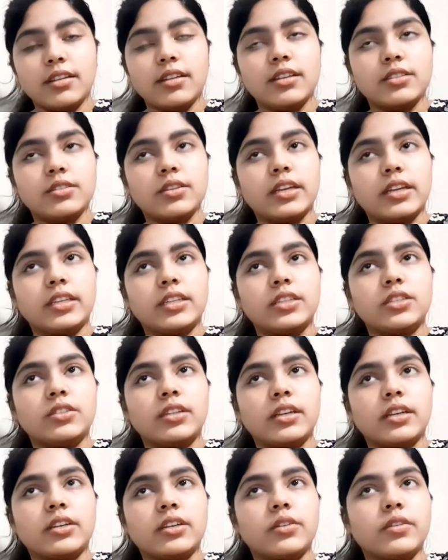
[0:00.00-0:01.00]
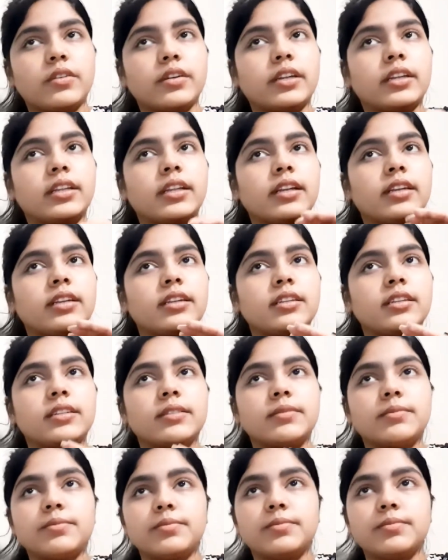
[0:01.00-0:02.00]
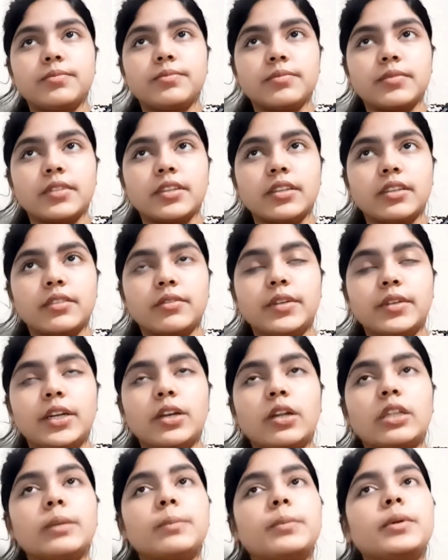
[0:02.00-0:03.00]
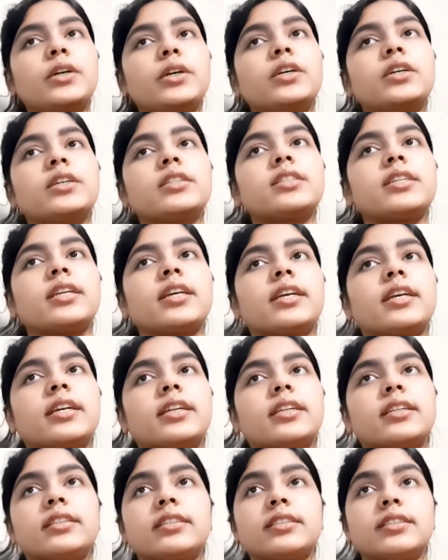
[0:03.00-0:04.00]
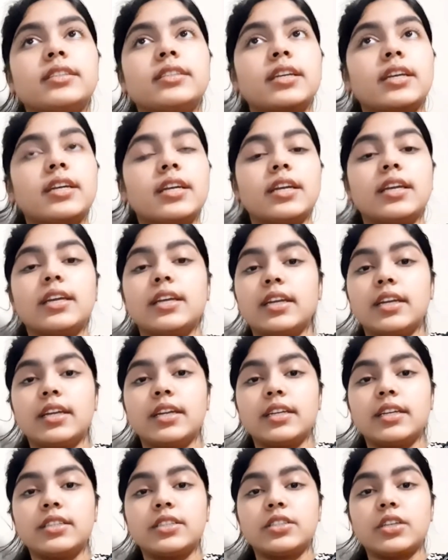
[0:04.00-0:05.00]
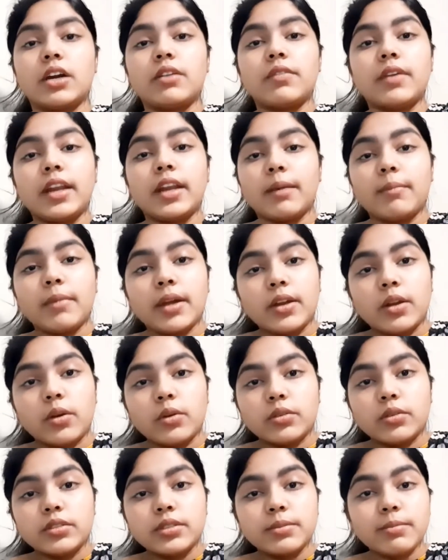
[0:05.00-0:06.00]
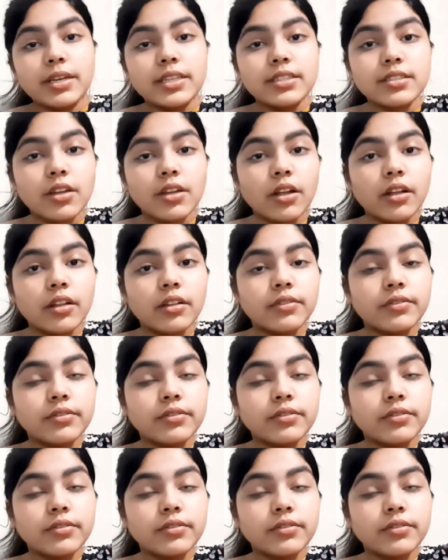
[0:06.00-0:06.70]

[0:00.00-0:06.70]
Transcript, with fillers: So I need to like already like read all the books and start writing my notes myself